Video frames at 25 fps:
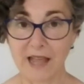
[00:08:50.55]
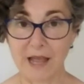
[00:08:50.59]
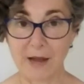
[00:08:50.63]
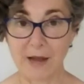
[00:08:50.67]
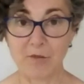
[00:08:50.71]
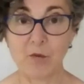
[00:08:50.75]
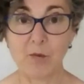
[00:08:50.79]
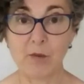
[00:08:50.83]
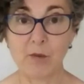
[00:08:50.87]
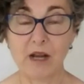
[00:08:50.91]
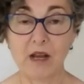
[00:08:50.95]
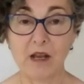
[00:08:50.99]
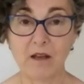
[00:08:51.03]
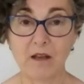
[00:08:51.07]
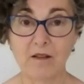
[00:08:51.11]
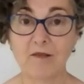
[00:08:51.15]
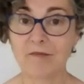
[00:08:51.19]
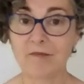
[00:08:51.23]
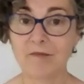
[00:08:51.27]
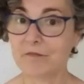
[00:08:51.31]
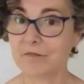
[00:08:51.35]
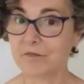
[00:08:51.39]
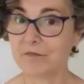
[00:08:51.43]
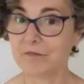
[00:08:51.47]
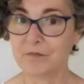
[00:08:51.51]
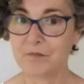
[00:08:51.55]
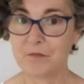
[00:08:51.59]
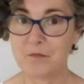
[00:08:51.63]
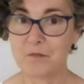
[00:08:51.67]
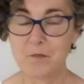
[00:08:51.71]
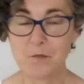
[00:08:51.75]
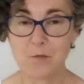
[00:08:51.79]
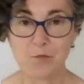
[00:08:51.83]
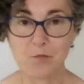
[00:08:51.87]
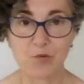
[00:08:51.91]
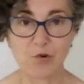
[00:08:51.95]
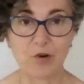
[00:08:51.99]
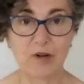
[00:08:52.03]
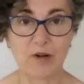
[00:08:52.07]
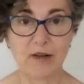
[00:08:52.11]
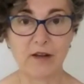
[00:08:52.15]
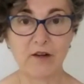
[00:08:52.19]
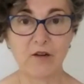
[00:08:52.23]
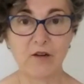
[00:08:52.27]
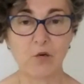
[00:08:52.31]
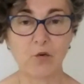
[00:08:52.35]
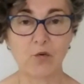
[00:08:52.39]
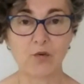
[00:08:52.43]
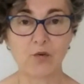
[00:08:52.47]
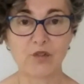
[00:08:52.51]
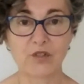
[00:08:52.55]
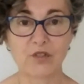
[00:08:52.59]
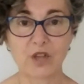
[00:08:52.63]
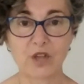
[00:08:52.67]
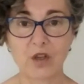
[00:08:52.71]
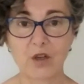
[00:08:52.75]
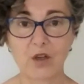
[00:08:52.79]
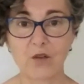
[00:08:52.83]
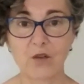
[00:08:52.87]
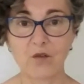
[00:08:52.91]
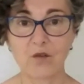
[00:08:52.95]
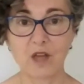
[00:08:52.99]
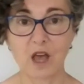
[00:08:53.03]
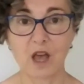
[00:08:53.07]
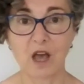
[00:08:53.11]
Chamomilla. Brilliant also